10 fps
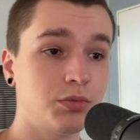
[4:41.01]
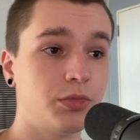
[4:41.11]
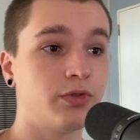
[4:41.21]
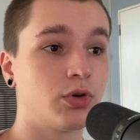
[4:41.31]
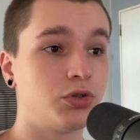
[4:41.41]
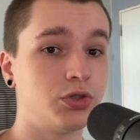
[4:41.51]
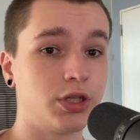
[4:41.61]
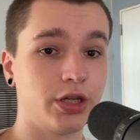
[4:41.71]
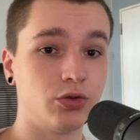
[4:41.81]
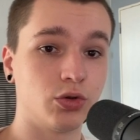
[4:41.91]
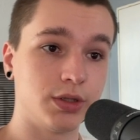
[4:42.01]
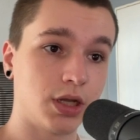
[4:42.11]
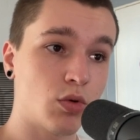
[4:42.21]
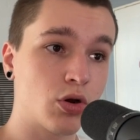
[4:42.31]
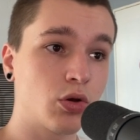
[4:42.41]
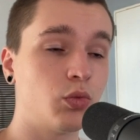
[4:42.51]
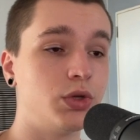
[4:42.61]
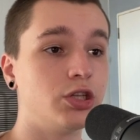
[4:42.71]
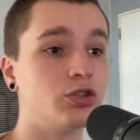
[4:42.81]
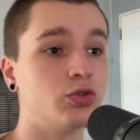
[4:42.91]
before using a neural network, we
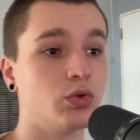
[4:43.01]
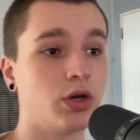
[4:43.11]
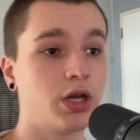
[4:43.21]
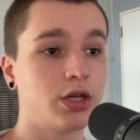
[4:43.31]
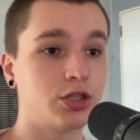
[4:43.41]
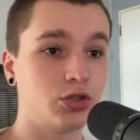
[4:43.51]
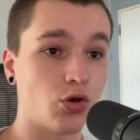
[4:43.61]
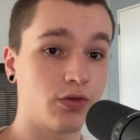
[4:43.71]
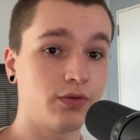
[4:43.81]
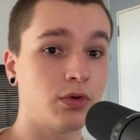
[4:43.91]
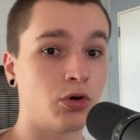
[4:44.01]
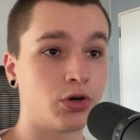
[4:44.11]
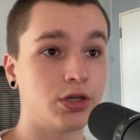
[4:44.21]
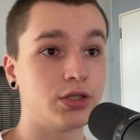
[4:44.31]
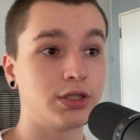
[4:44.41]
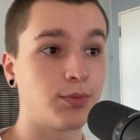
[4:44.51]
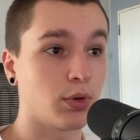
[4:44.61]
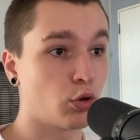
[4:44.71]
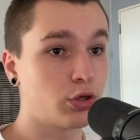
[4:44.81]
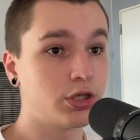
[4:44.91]
need to serve or
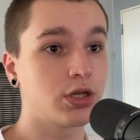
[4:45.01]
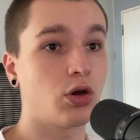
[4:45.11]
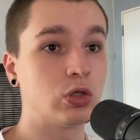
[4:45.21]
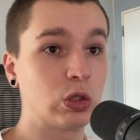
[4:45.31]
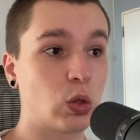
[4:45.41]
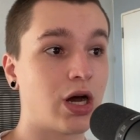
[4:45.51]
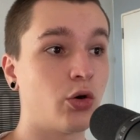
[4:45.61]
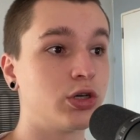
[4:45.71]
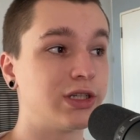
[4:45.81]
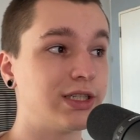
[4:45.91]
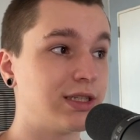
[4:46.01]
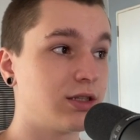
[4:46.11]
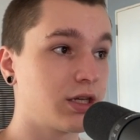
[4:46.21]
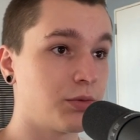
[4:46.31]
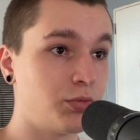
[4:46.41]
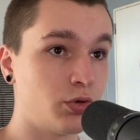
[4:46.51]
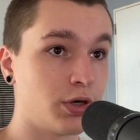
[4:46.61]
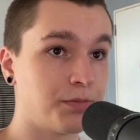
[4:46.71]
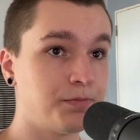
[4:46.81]
deploy it onto our computer.